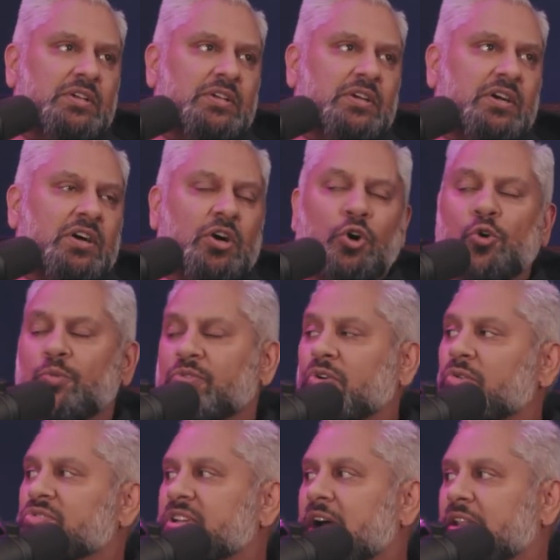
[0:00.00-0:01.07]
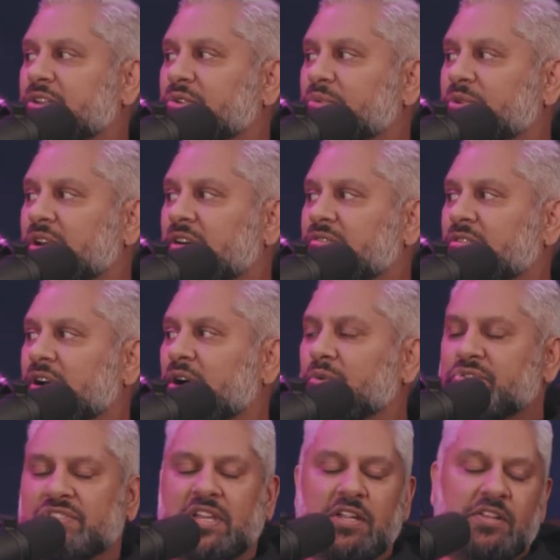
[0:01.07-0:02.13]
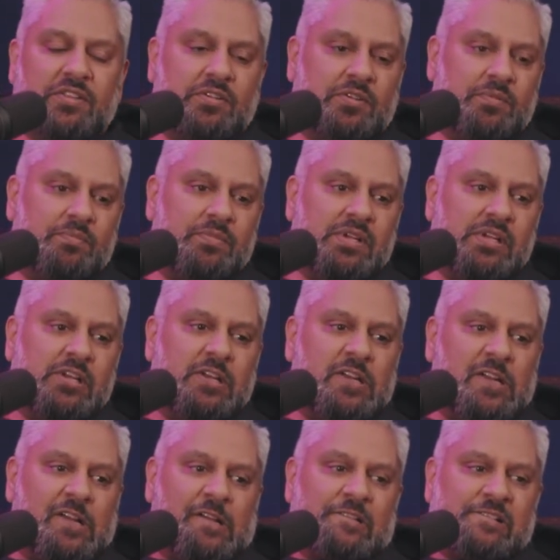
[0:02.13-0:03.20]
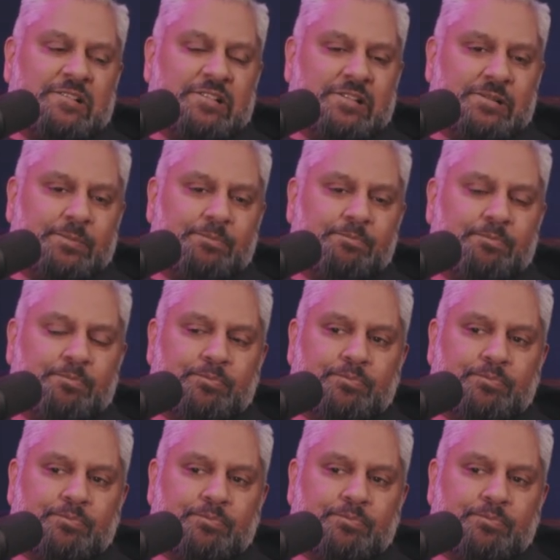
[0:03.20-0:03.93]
uh, a homegrown talent or whatever, I always say to them, um,